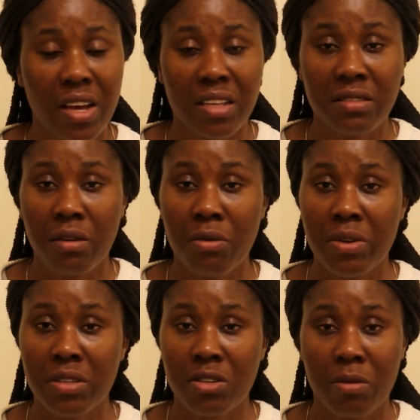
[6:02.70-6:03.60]
you guys for
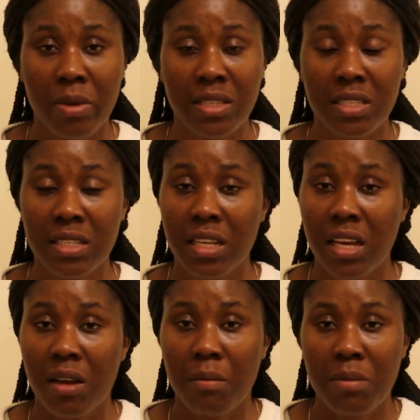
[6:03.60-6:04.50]
always commenting.
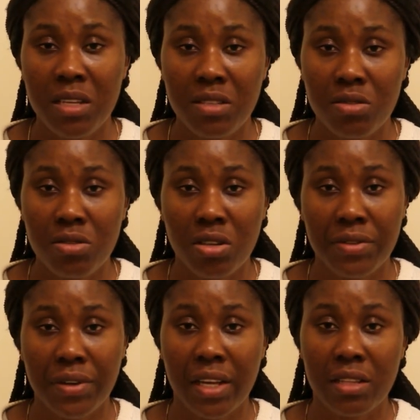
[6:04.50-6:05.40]
Please do not
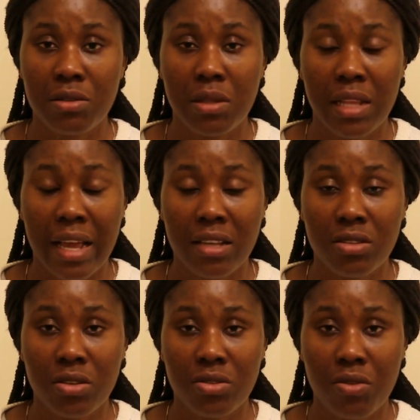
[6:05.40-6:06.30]
forget to like,
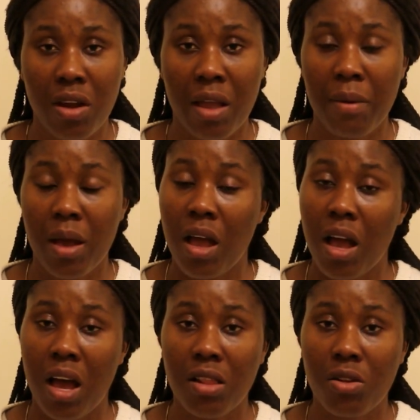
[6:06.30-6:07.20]
subscribe,
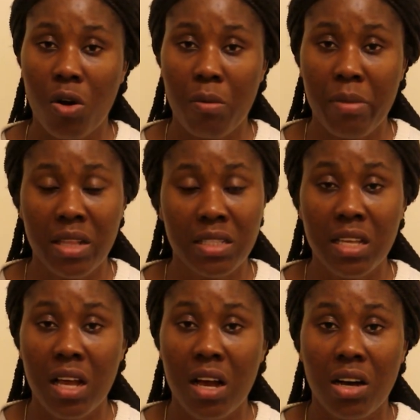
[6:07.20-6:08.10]
and
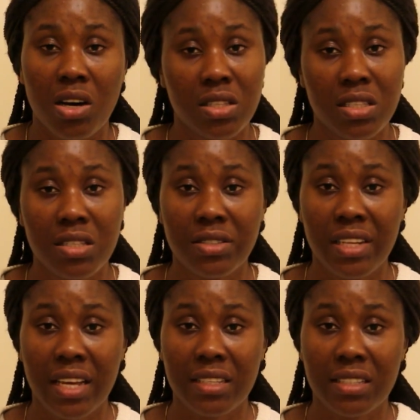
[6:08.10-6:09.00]
comment. Until
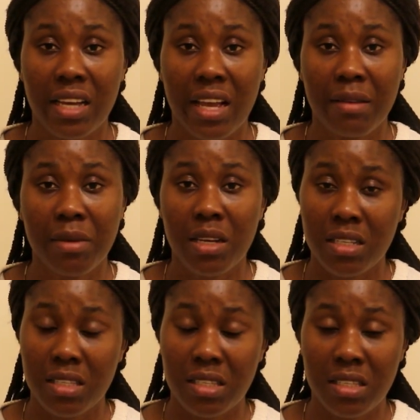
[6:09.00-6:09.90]
next time,
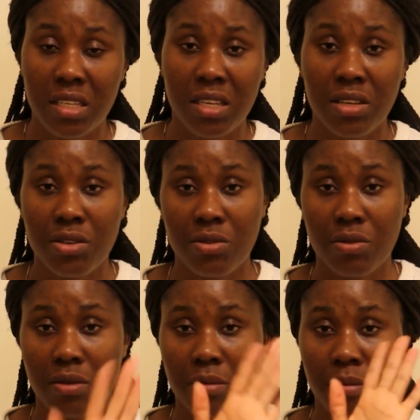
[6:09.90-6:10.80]
see
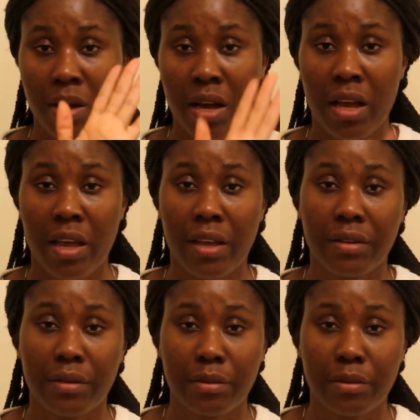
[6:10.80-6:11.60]
you. Bye.